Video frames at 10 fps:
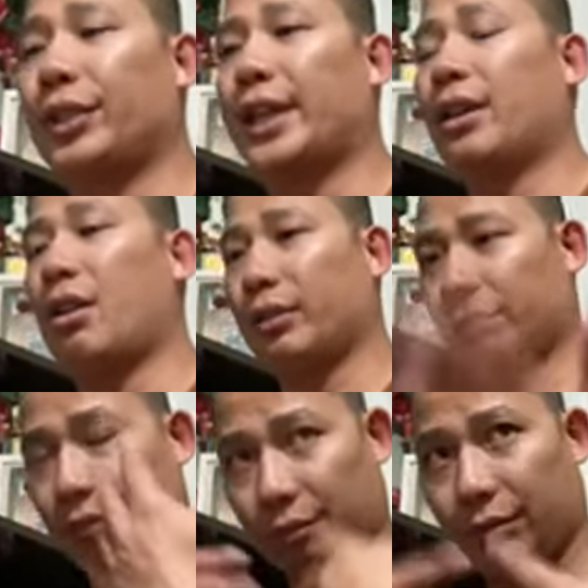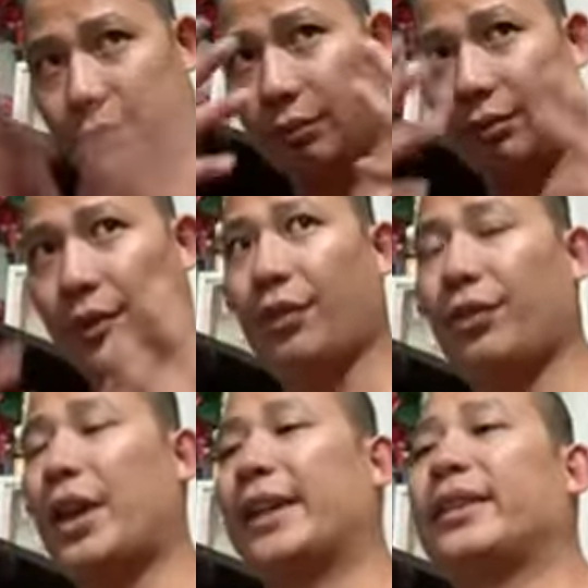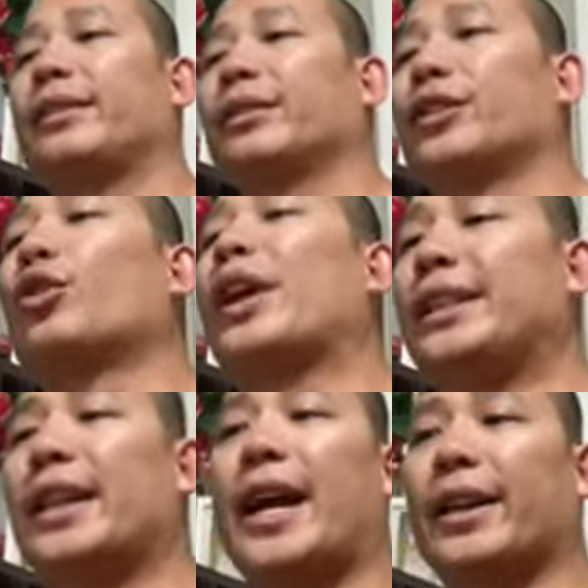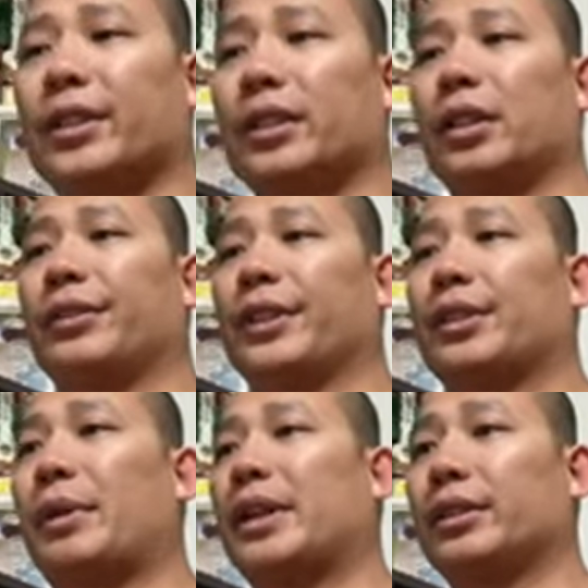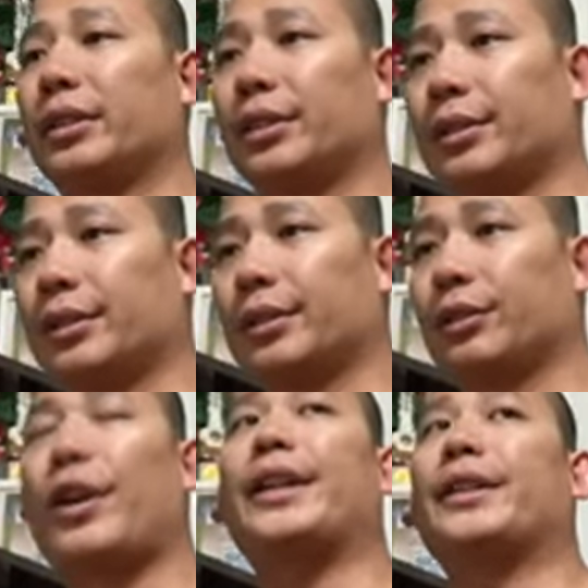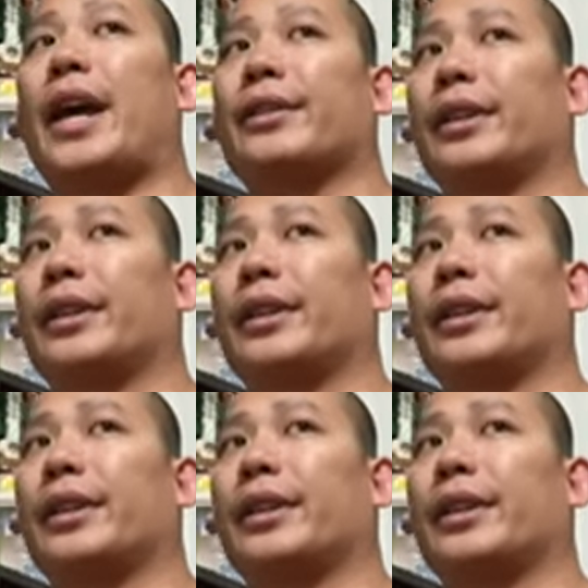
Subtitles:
on that great task of expressing, just great task.